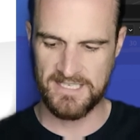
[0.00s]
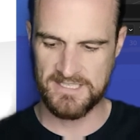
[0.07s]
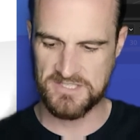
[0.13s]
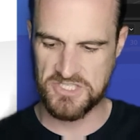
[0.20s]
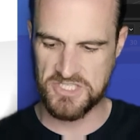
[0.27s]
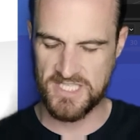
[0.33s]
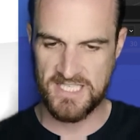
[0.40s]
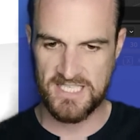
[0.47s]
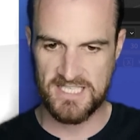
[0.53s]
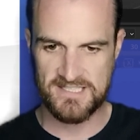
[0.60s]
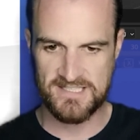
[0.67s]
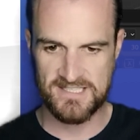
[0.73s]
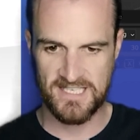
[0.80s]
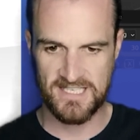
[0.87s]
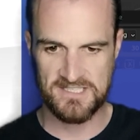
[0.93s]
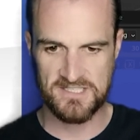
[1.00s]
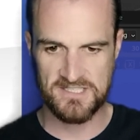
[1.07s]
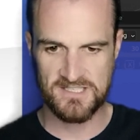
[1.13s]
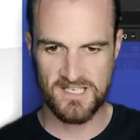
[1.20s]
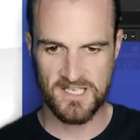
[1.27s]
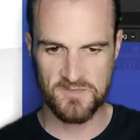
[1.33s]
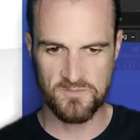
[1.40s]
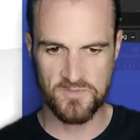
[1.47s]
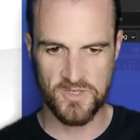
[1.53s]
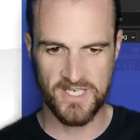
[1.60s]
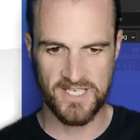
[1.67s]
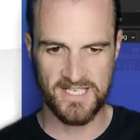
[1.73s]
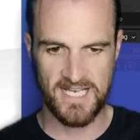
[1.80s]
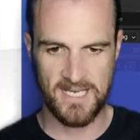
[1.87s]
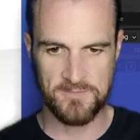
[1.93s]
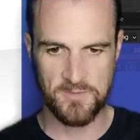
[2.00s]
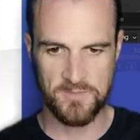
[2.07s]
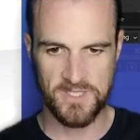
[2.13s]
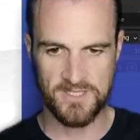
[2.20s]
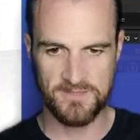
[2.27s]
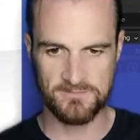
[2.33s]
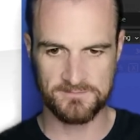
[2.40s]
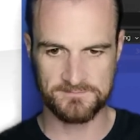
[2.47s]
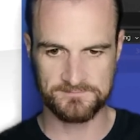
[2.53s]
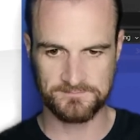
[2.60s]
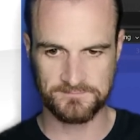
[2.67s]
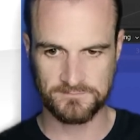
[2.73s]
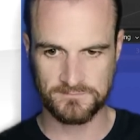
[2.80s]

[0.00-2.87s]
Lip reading: And G, Z, just kind of bring it up a bit.